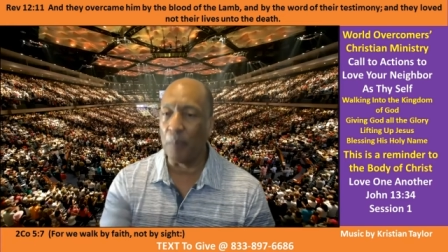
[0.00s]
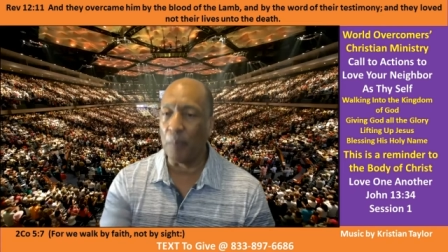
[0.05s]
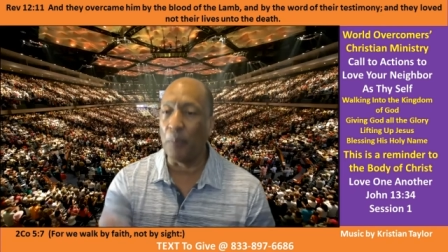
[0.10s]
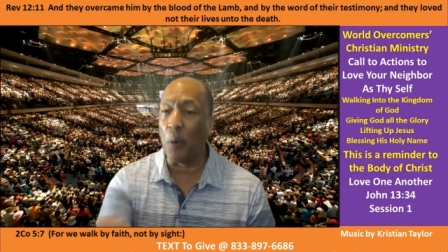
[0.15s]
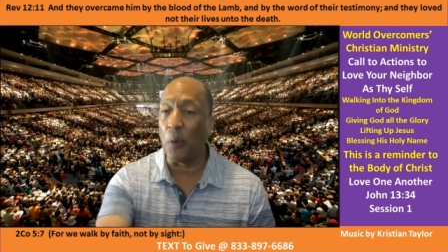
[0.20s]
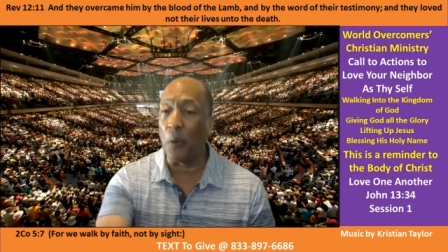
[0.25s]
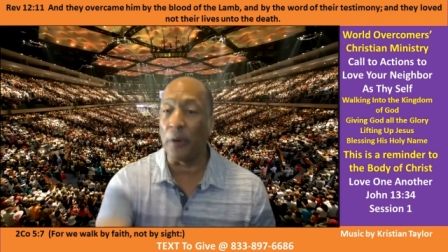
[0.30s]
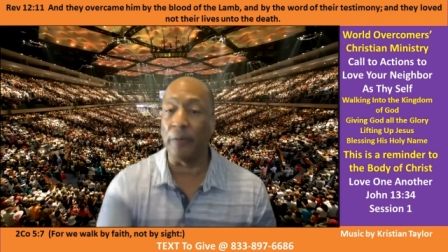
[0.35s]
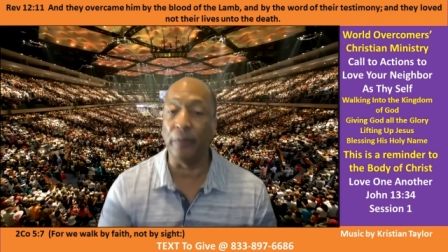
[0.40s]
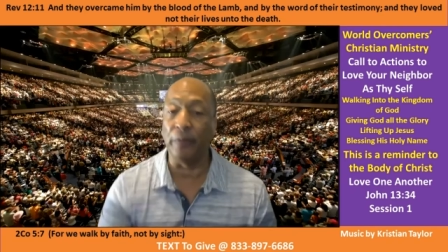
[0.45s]

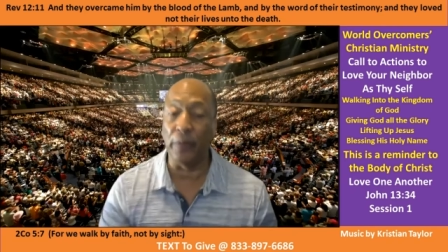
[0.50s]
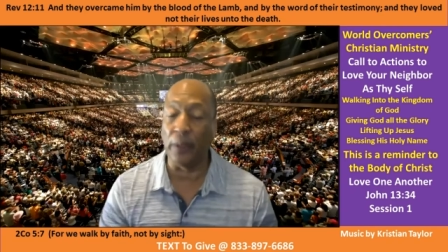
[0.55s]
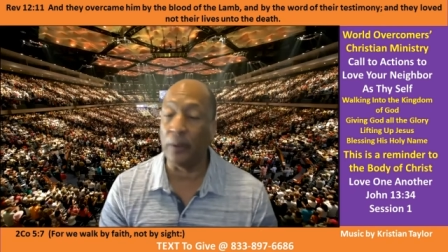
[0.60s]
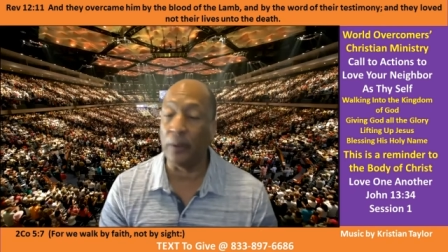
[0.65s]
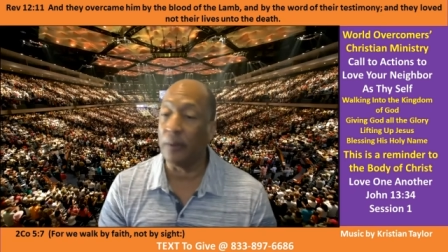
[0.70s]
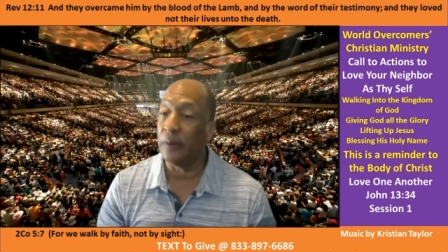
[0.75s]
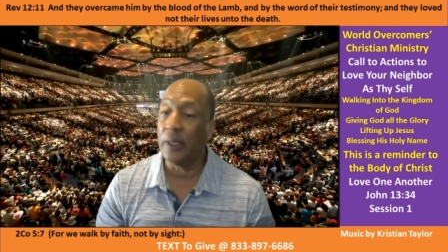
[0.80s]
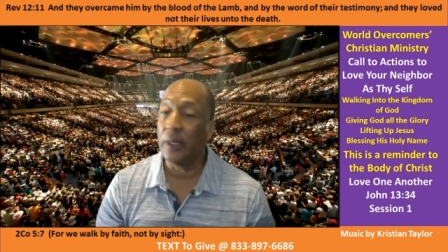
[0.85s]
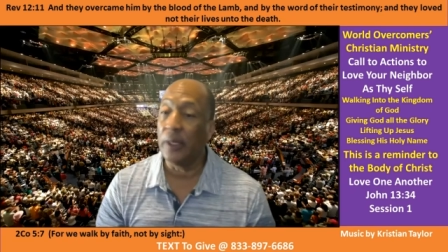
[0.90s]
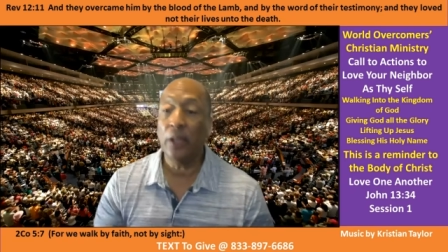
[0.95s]
point of
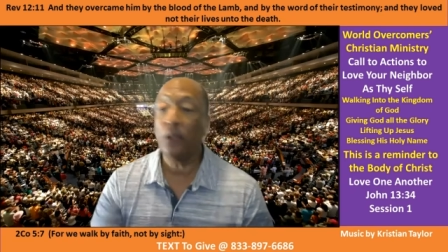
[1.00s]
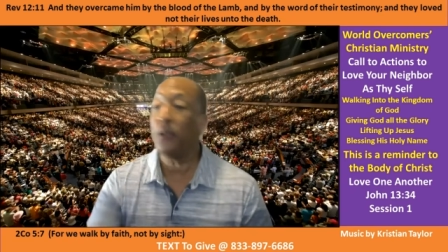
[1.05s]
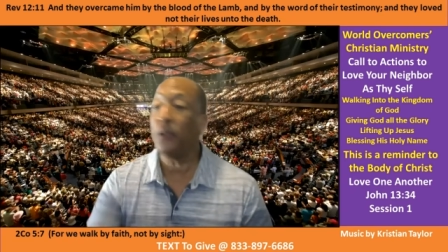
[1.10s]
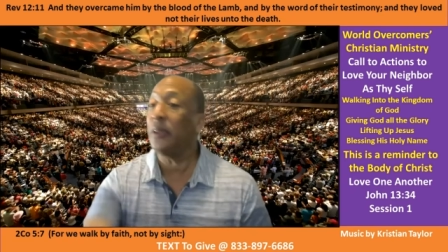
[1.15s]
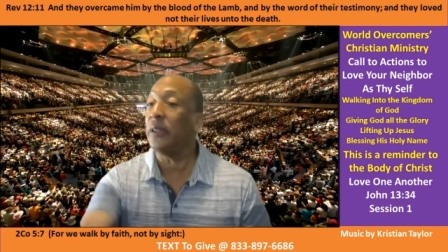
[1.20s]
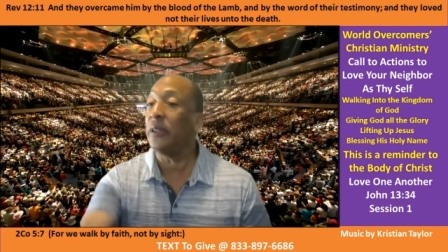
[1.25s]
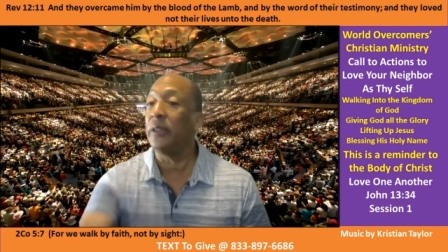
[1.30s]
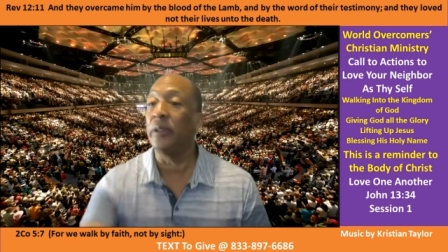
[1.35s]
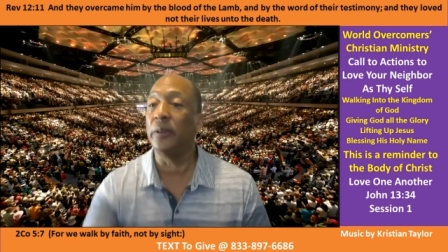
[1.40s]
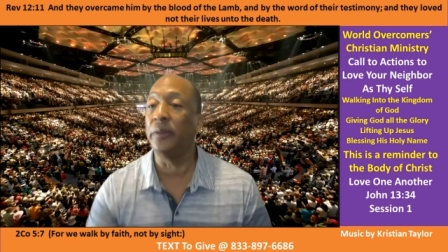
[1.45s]
view,
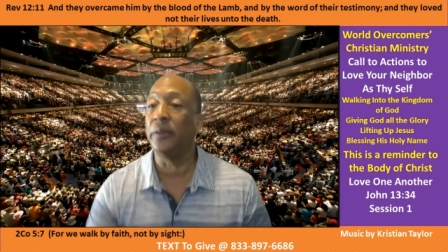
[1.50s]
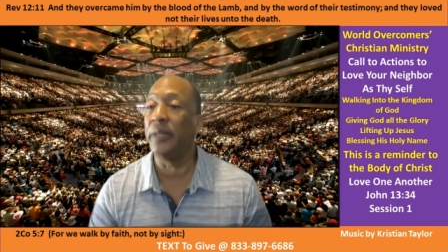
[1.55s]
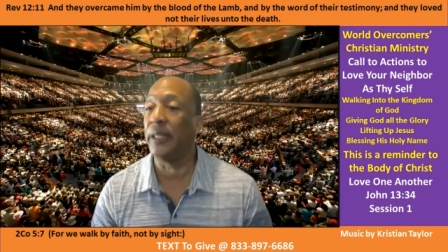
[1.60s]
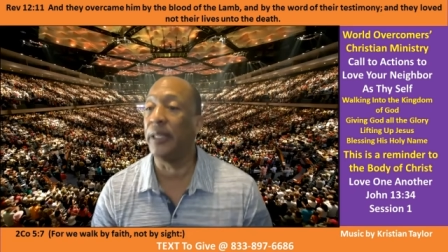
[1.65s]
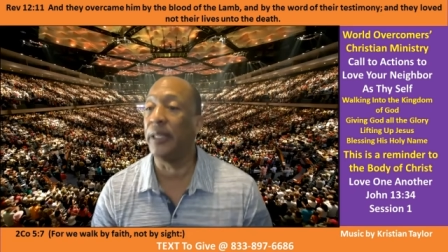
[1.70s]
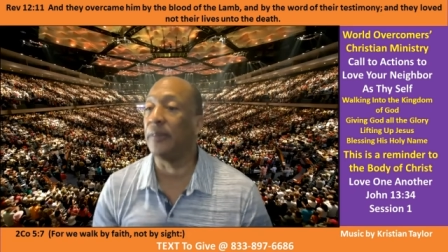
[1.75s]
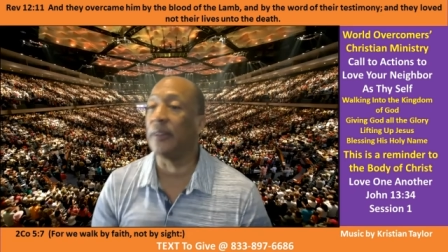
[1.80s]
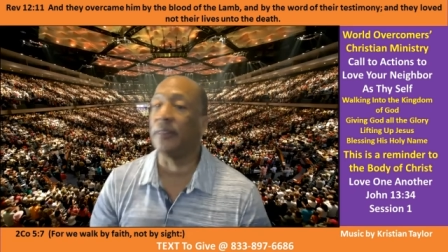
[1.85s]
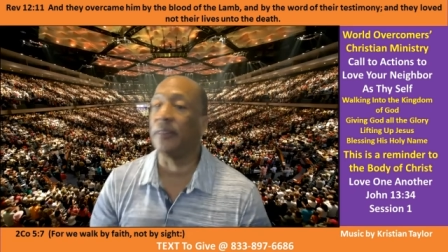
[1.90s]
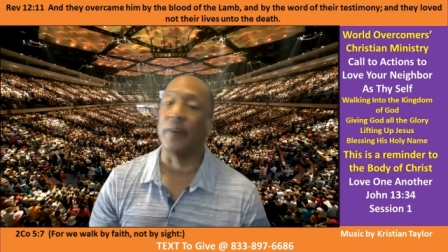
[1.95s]
to include
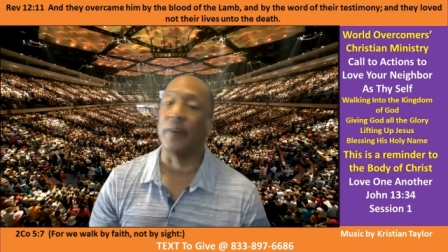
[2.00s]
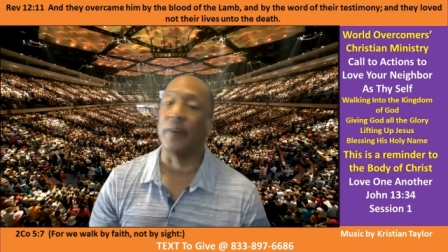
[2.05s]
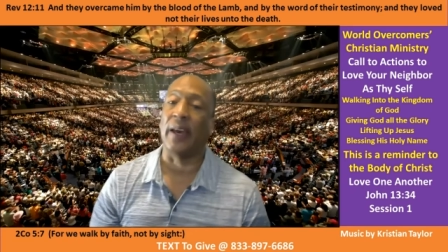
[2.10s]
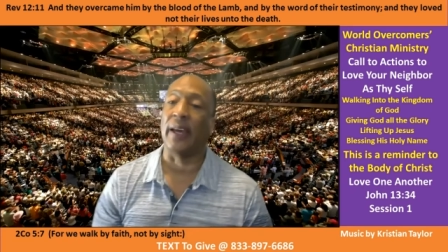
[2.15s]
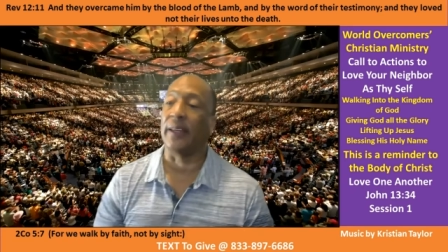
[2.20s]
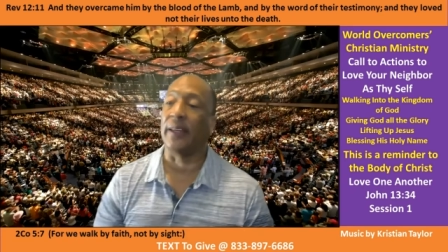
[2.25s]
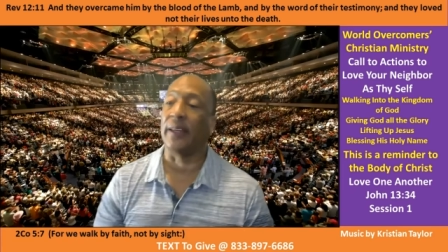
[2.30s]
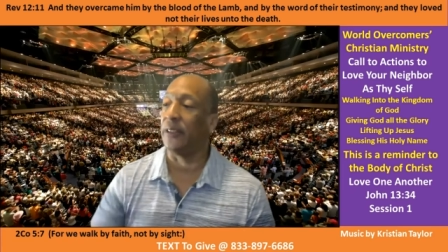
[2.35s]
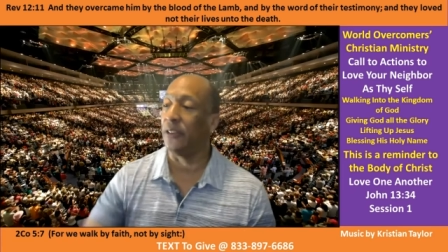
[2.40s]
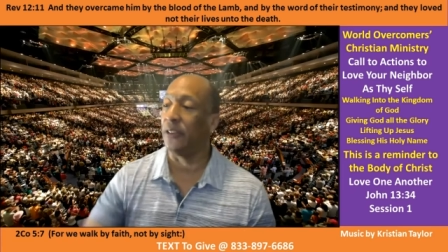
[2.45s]
even the
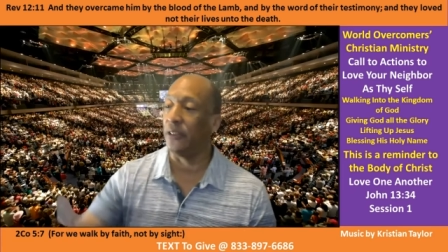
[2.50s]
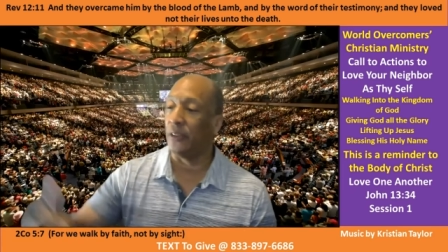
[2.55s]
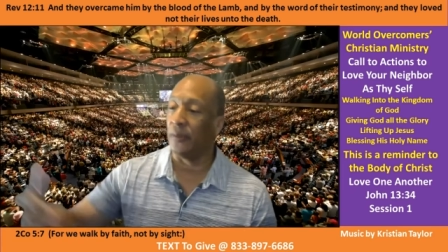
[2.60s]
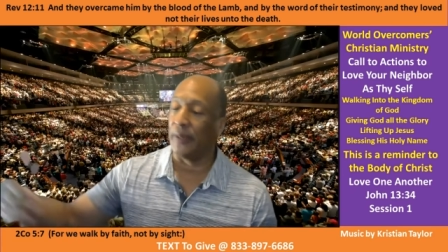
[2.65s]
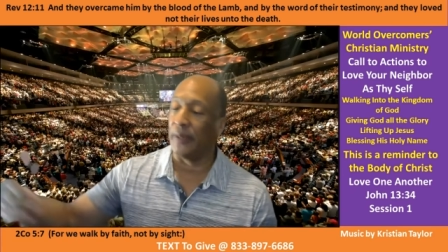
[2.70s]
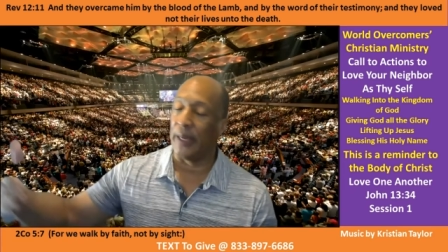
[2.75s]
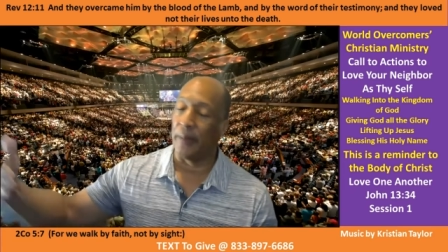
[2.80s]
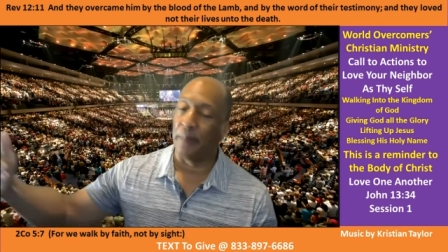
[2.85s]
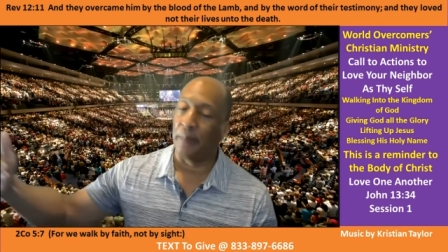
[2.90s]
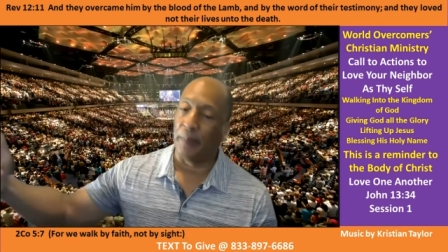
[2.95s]
fact is when
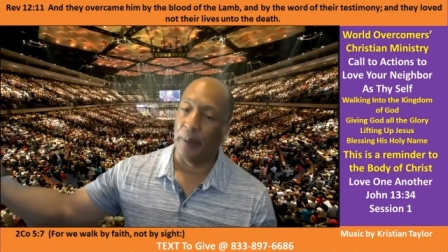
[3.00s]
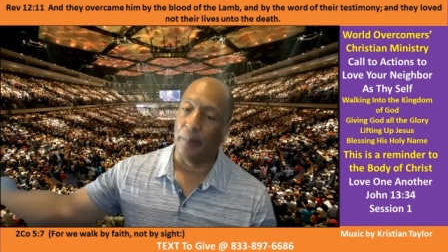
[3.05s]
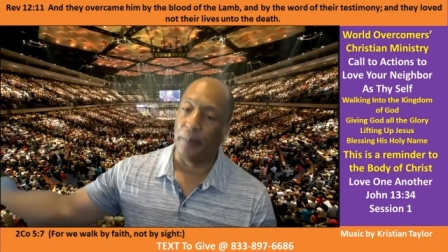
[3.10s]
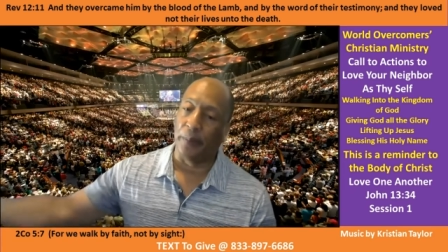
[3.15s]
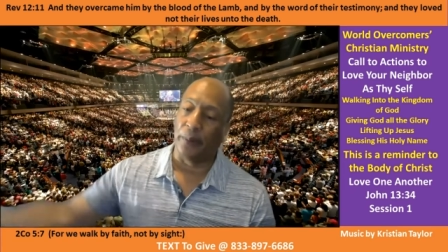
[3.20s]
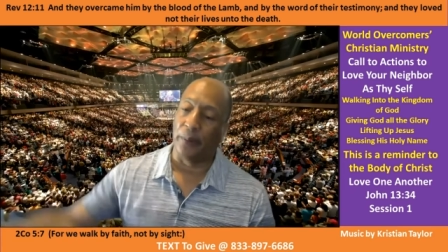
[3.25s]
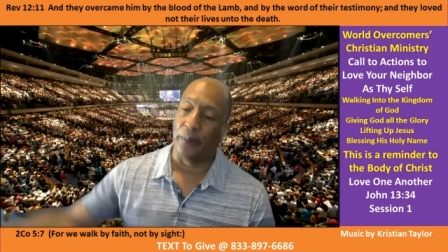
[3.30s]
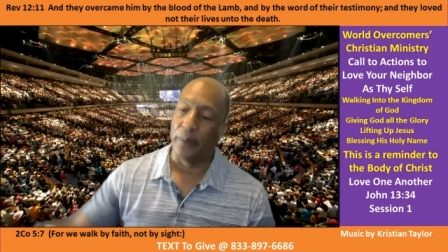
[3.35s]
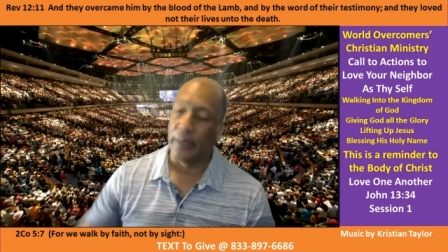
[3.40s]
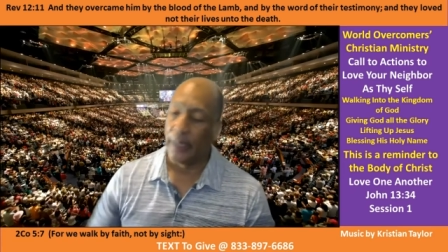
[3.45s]
we got
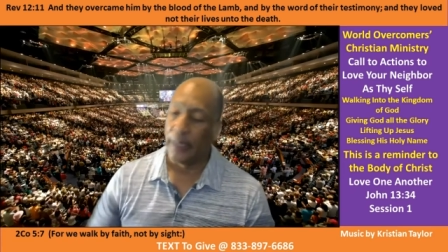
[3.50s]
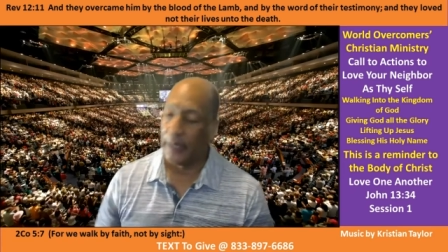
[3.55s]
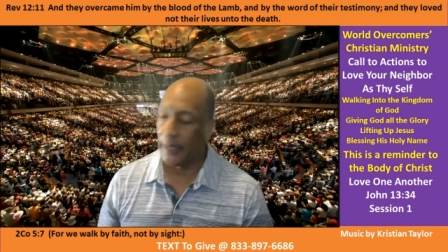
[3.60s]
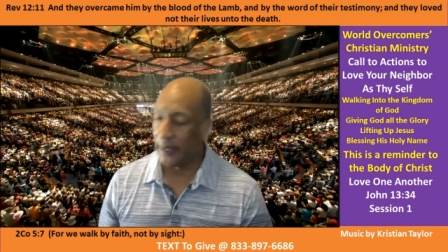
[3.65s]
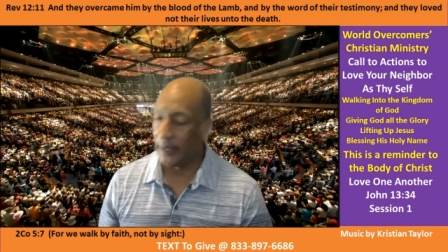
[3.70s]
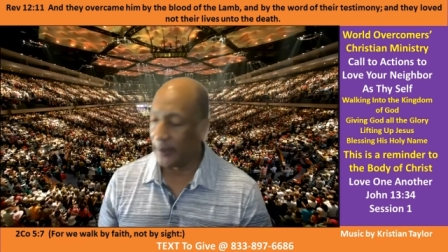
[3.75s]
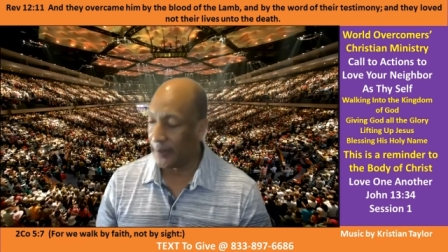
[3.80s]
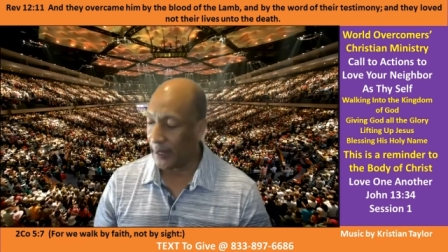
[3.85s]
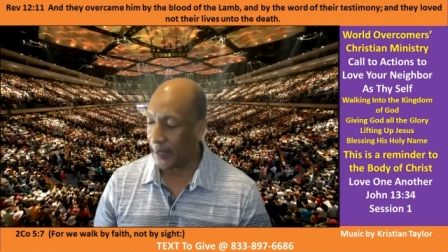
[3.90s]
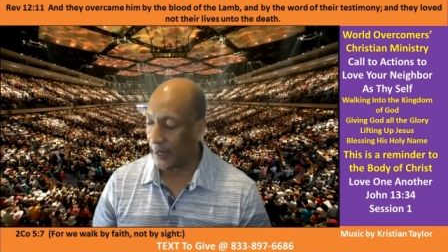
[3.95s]
people
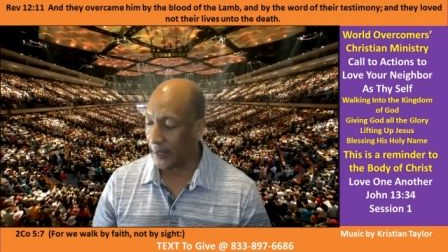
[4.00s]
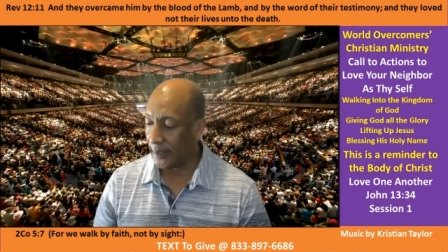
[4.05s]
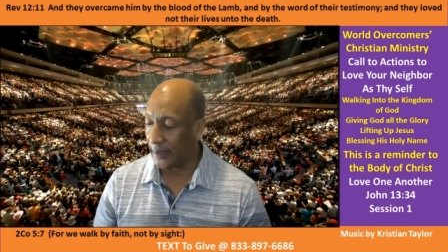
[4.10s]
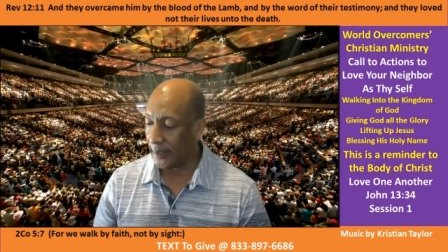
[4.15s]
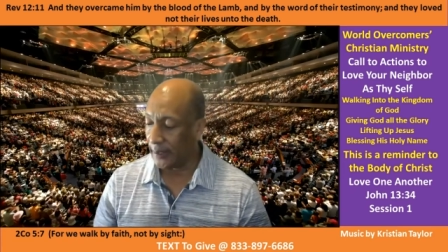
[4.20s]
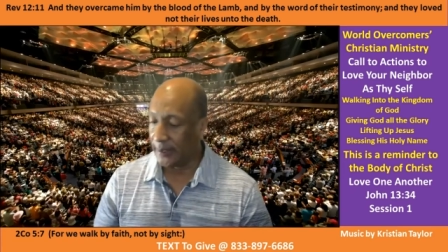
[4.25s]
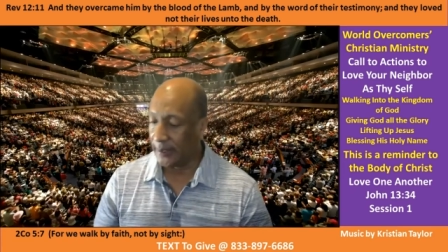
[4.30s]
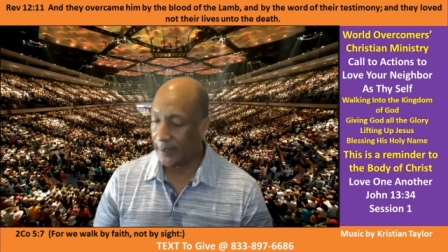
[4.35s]
that